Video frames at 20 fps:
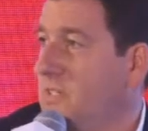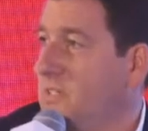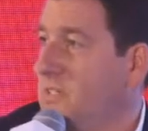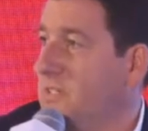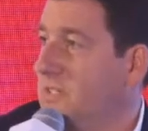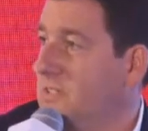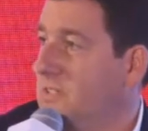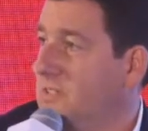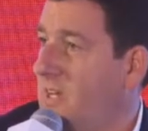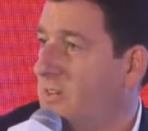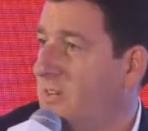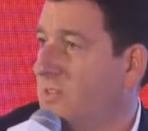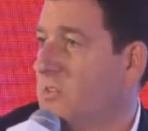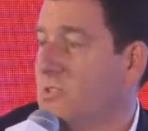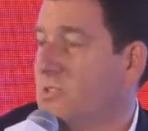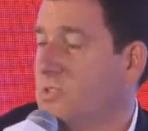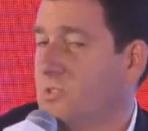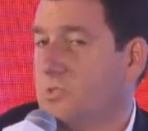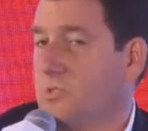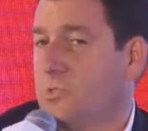the
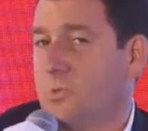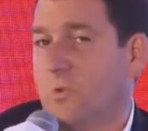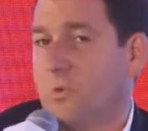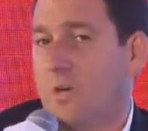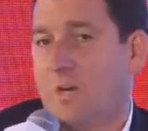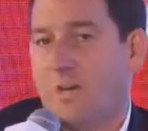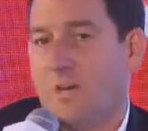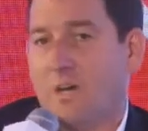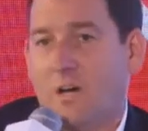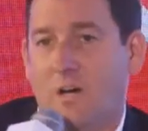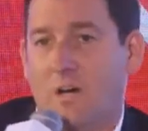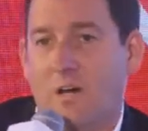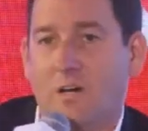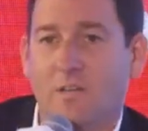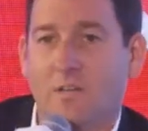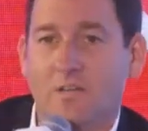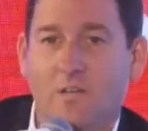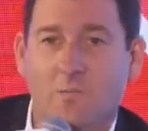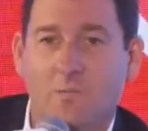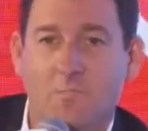intelligence through
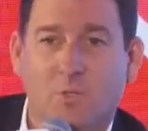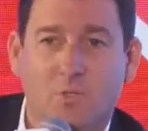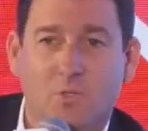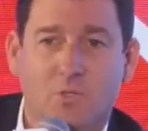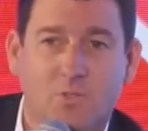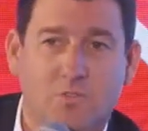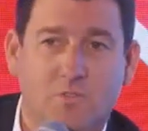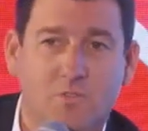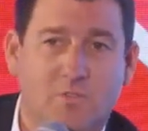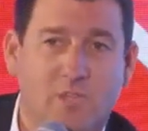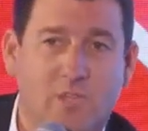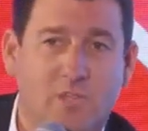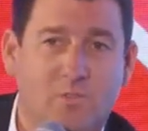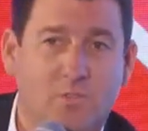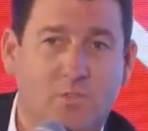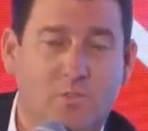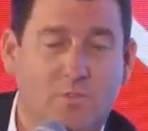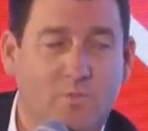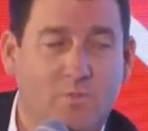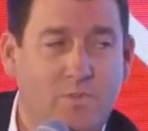AI, the immersive
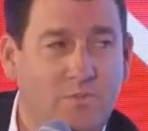nature